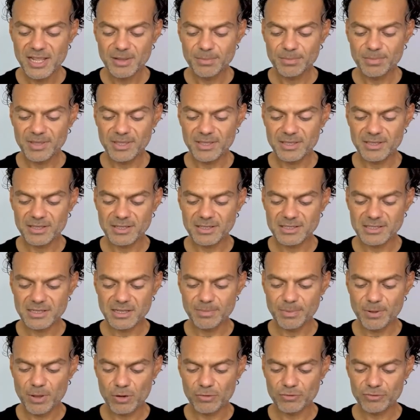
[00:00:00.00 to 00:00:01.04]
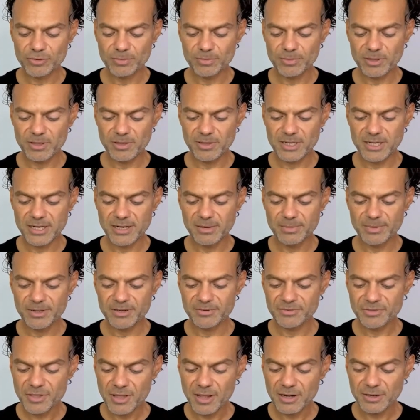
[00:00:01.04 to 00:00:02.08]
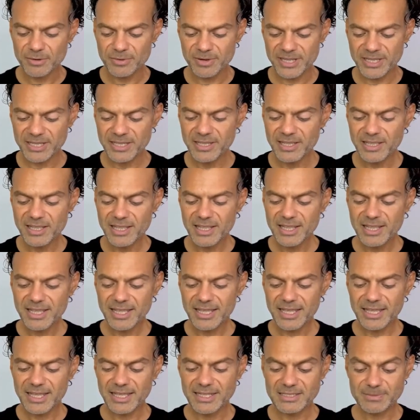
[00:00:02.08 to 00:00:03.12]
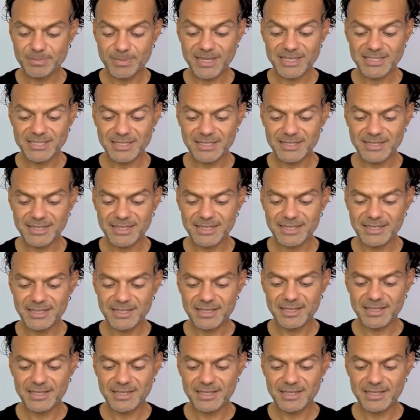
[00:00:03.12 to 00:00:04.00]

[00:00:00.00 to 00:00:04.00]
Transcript: because apart from a little bit of coloring, it's basically